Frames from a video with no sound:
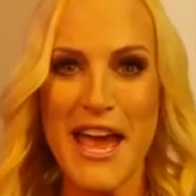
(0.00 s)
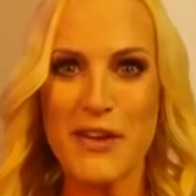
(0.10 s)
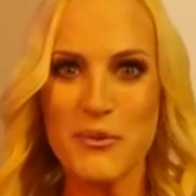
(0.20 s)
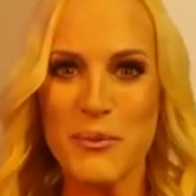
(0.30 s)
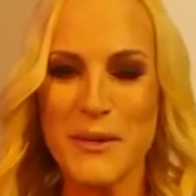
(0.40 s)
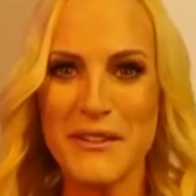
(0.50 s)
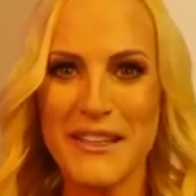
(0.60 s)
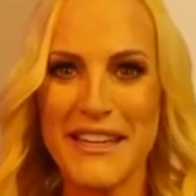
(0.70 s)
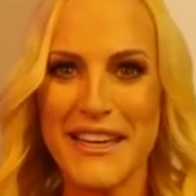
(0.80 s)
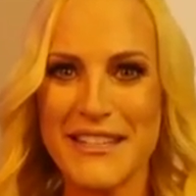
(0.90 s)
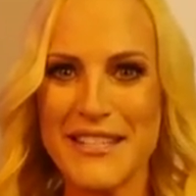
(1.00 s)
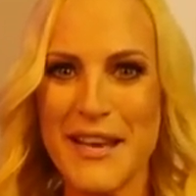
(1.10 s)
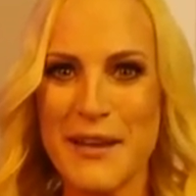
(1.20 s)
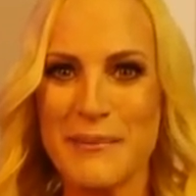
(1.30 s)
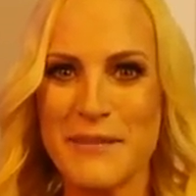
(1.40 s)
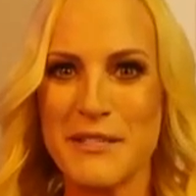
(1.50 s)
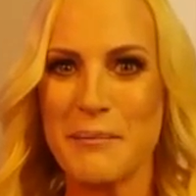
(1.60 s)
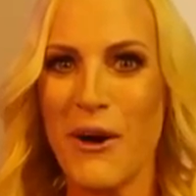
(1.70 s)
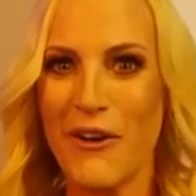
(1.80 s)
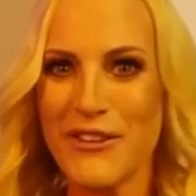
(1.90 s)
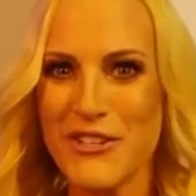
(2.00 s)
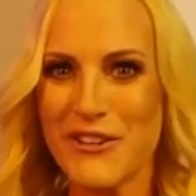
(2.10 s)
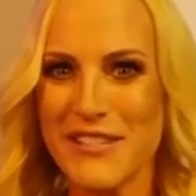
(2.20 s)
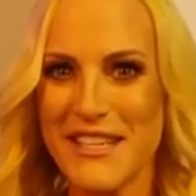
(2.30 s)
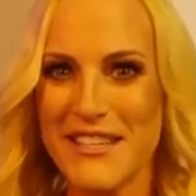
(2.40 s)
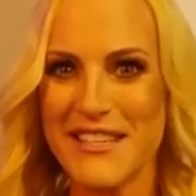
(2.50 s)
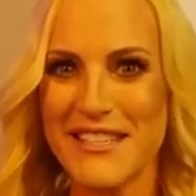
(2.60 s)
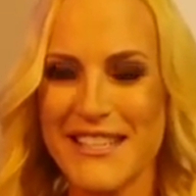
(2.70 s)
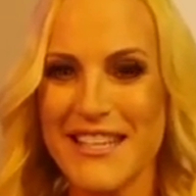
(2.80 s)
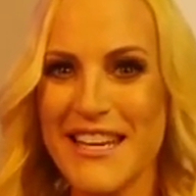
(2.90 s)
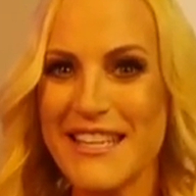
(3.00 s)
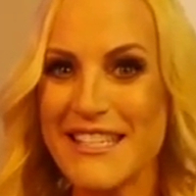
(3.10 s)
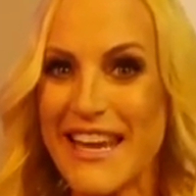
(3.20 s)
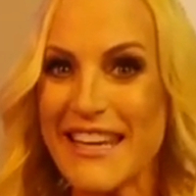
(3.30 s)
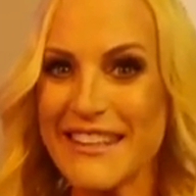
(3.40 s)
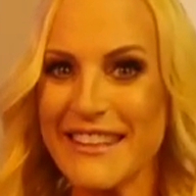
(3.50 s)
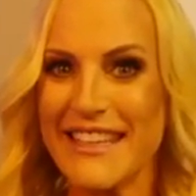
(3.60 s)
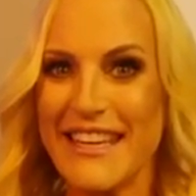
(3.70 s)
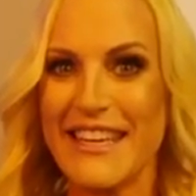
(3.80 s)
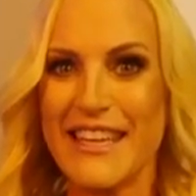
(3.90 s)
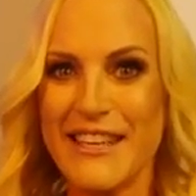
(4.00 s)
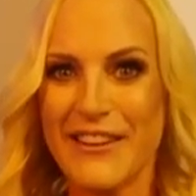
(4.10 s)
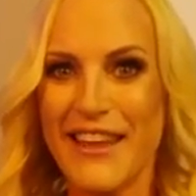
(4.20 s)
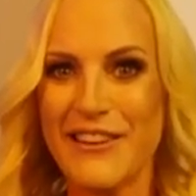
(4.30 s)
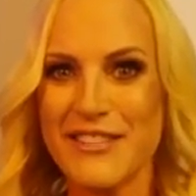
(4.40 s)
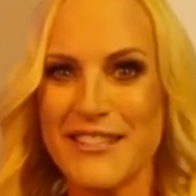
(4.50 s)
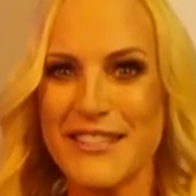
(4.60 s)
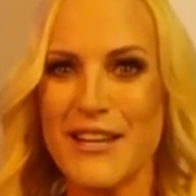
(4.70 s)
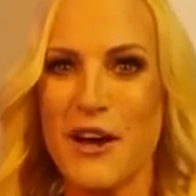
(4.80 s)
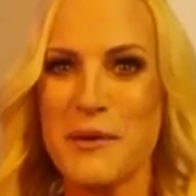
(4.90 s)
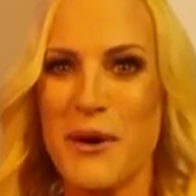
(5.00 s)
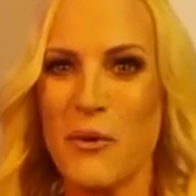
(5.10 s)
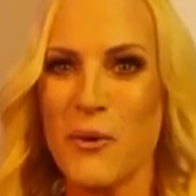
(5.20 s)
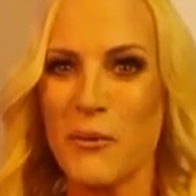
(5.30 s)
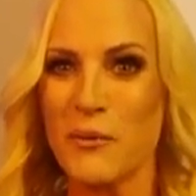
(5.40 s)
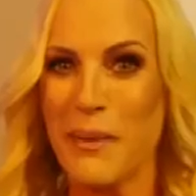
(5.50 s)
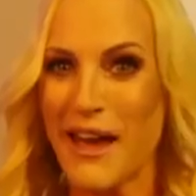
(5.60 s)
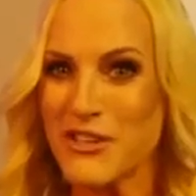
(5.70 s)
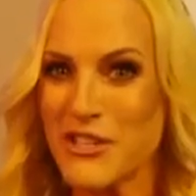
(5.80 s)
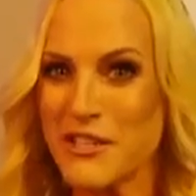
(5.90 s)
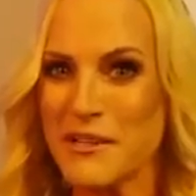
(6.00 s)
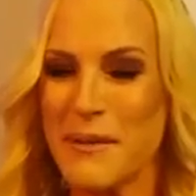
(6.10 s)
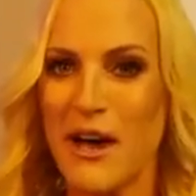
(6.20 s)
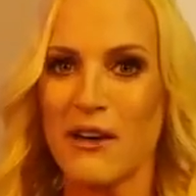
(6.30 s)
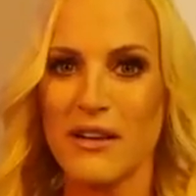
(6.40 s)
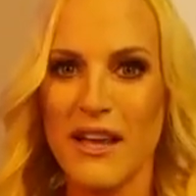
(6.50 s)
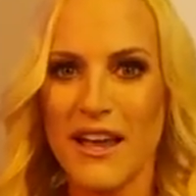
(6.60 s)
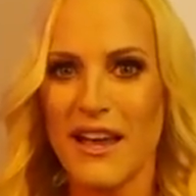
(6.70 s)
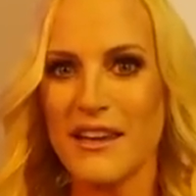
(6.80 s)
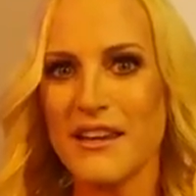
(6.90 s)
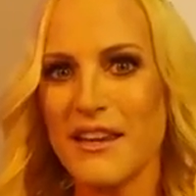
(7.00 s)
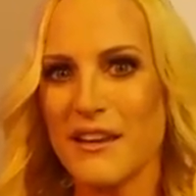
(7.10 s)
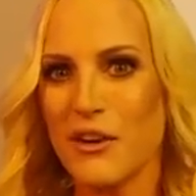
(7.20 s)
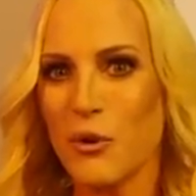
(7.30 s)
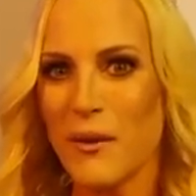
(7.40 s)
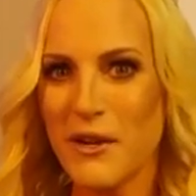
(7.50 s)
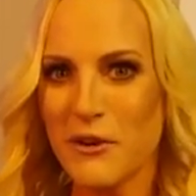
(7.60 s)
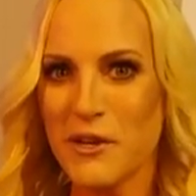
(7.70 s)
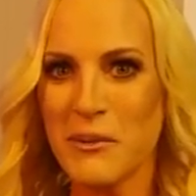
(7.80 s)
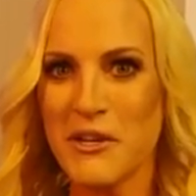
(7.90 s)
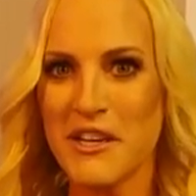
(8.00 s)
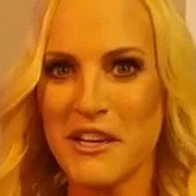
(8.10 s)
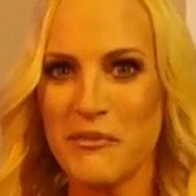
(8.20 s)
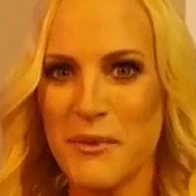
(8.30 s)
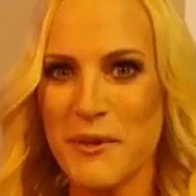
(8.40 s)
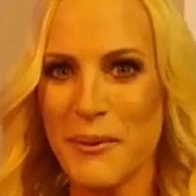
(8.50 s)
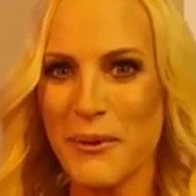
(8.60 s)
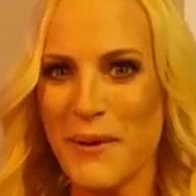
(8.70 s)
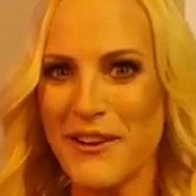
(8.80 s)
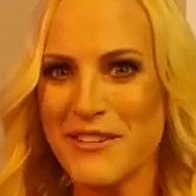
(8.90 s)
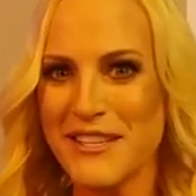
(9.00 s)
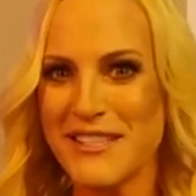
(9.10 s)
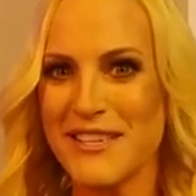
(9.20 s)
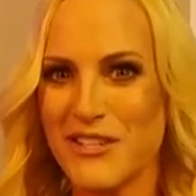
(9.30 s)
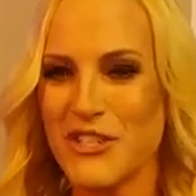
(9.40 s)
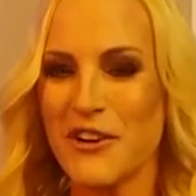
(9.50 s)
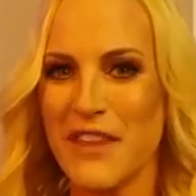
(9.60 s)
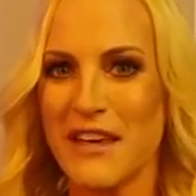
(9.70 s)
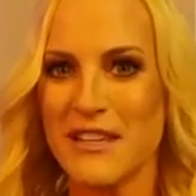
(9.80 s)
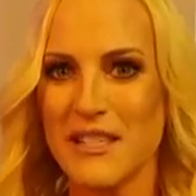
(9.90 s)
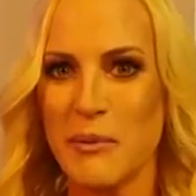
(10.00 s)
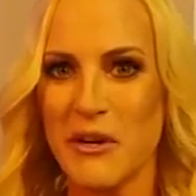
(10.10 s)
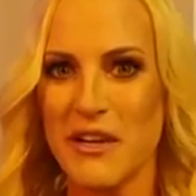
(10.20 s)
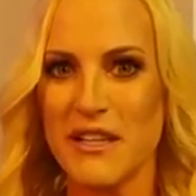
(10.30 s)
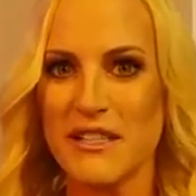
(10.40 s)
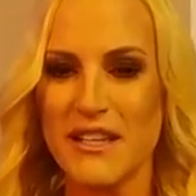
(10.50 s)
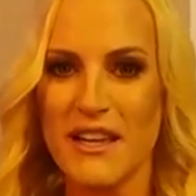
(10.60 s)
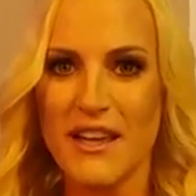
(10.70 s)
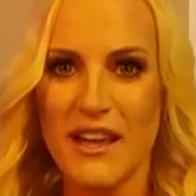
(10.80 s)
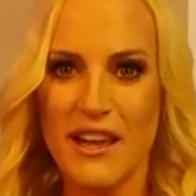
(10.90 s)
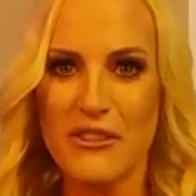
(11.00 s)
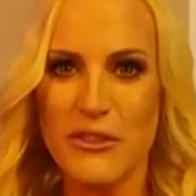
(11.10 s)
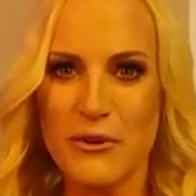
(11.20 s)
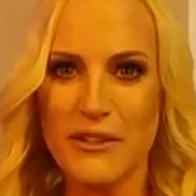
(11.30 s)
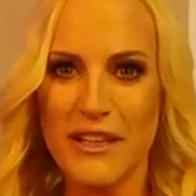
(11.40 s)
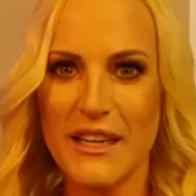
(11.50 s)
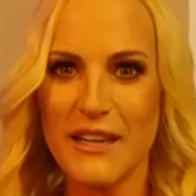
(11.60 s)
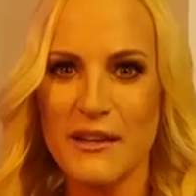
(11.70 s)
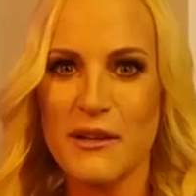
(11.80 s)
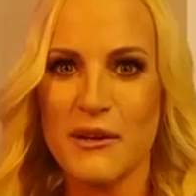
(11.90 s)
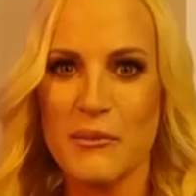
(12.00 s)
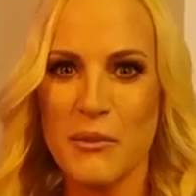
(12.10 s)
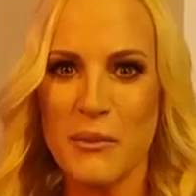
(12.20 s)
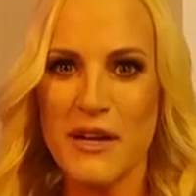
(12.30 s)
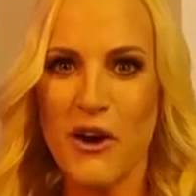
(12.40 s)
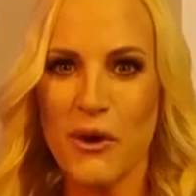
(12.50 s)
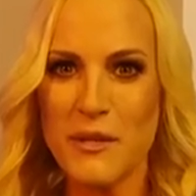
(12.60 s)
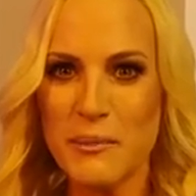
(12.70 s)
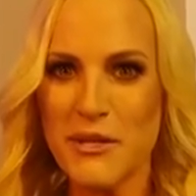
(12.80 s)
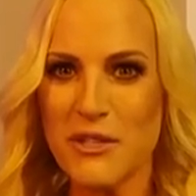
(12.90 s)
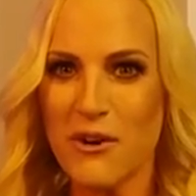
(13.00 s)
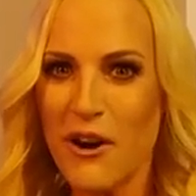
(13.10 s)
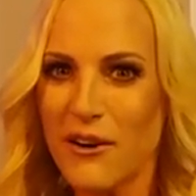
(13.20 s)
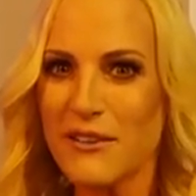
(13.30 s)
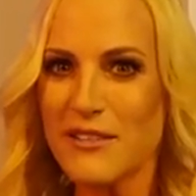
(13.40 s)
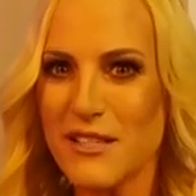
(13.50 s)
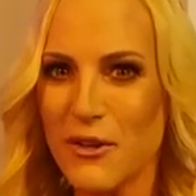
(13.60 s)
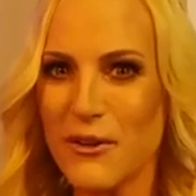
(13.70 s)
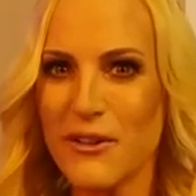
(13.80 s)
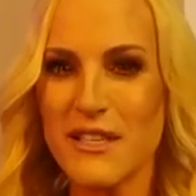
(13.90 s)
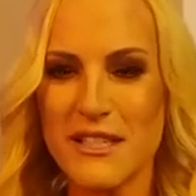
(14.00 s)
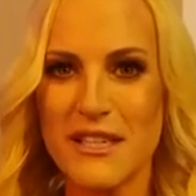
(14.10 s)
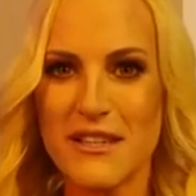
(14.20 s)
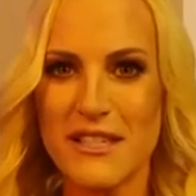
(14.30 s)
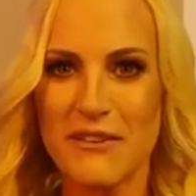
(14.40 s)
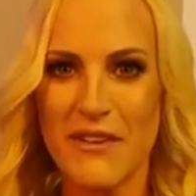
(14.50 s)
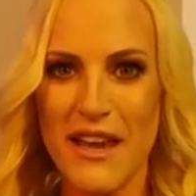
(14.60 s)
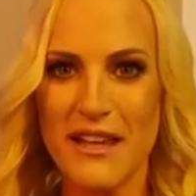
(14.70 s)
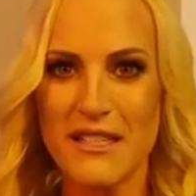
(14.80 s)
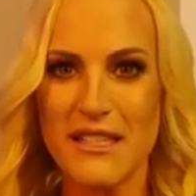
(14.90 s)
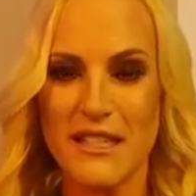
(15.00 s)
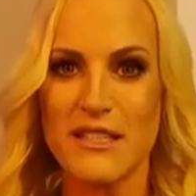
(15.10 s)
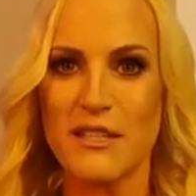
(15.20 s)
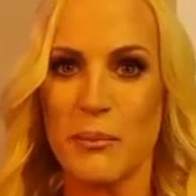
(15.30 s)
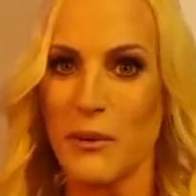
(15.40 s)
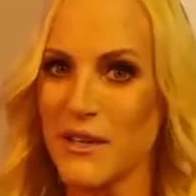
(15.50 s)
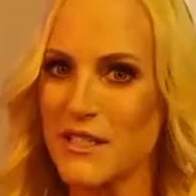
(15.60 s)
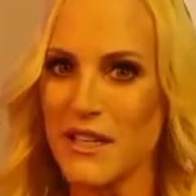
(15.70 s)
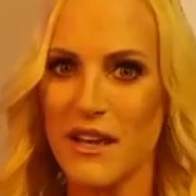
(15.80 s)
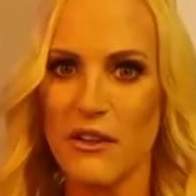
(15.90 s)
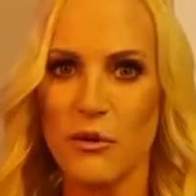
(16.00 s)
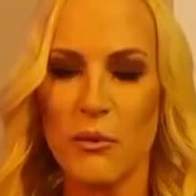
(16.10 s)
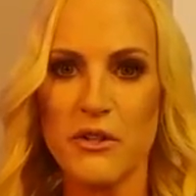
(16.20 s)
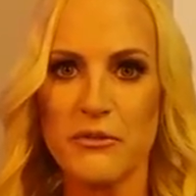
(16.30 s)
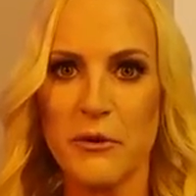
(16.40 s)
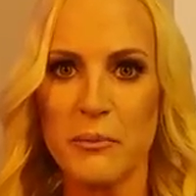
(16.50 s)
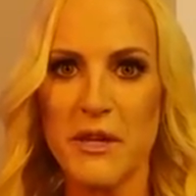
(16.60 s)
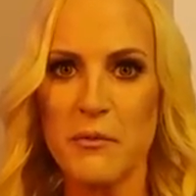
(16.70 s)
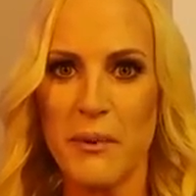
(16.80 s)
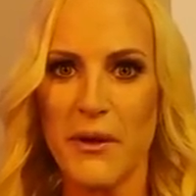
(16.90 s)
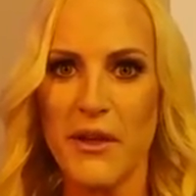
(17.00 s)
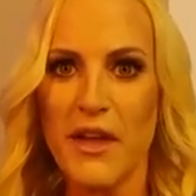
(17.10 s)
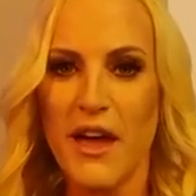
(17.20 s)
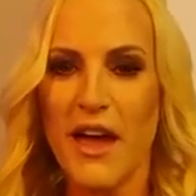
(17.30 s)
and really attempt to polish our skills. Secondly, it allows us to talk about what we're passionate about and get a greater community of people around us that share that experience. And thirdly, Marie always puts her heart and soul into these events, into bringing together wonderful people.